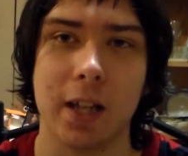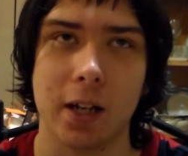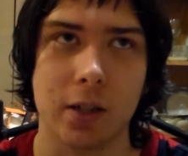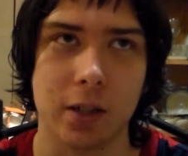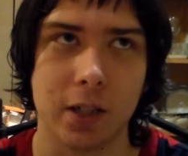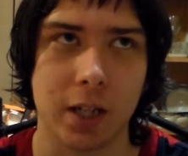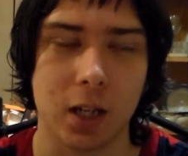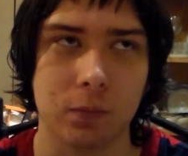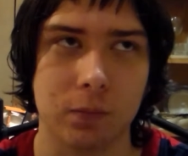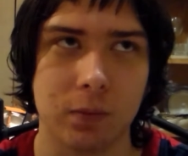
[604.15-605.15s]
They're, you
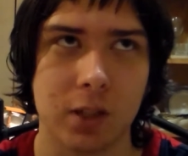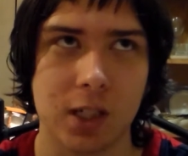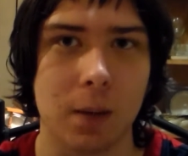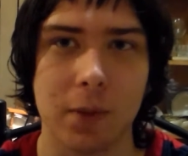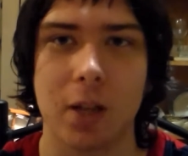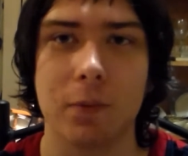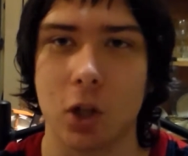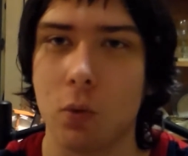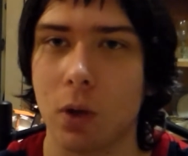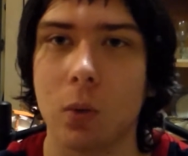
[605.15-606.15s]
know, some of them
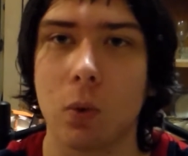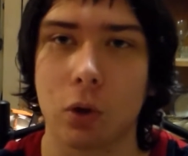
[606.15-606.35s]
don't want to